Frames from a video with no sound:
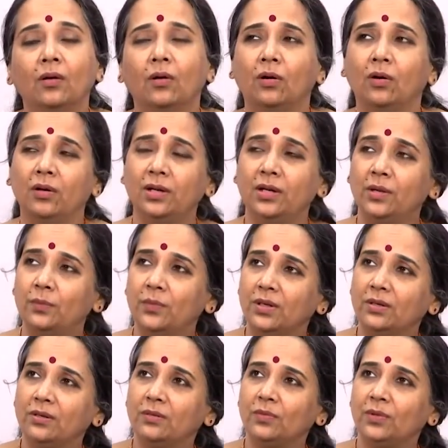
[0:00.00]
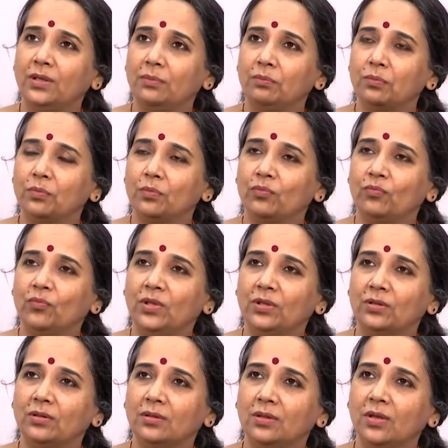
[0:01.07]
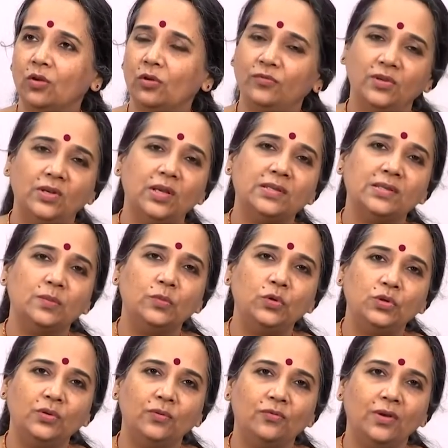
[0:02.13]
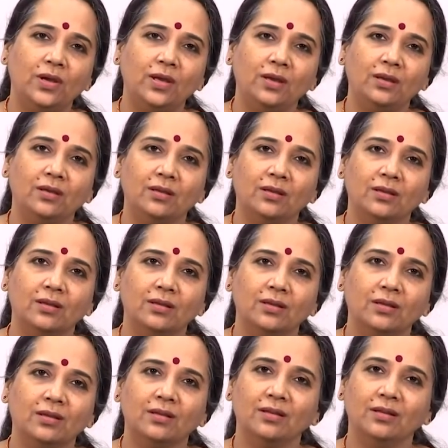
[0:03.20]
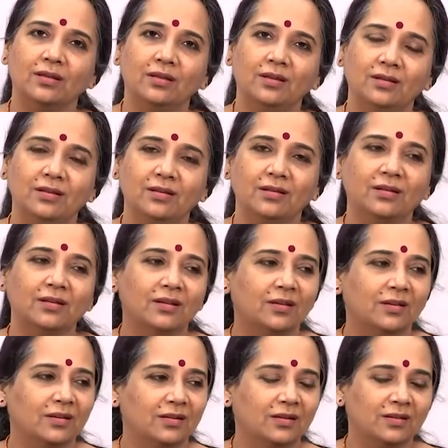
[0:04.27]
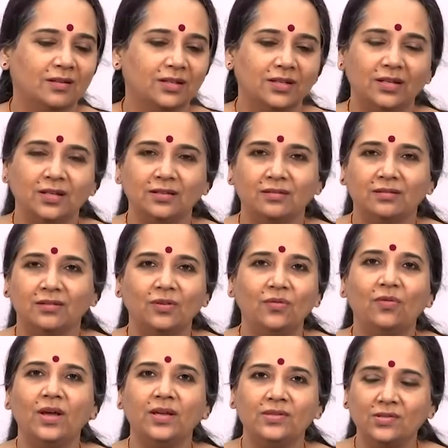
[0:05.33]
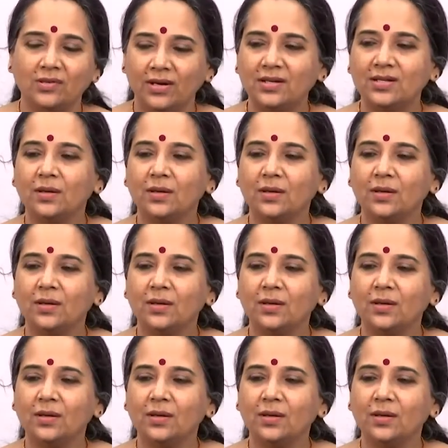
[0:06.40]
Ornament, we, we think of it as a beautifying uh, uh, device, right?